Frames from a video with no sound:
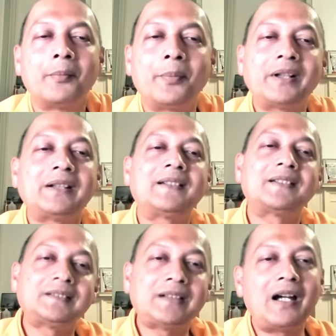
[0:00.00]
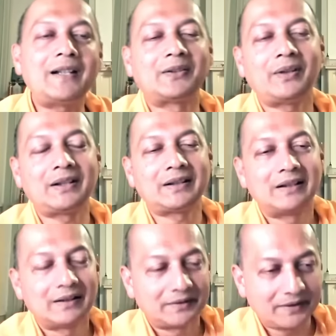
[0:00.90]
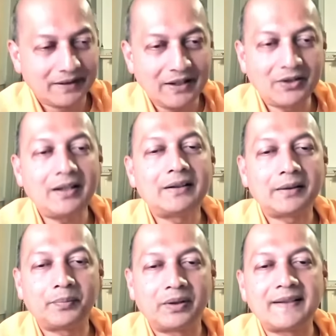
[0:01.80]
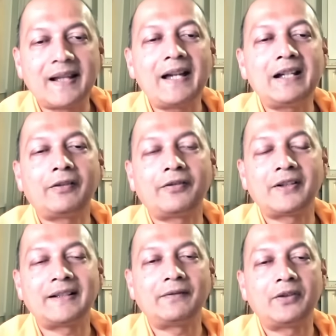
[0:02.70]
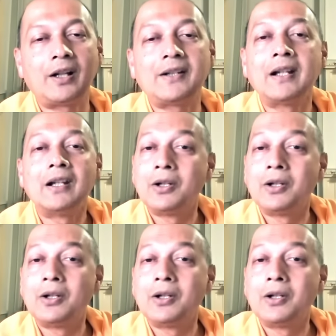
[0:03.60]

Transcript: But it starts with the teaching, the desire for self-knowledge.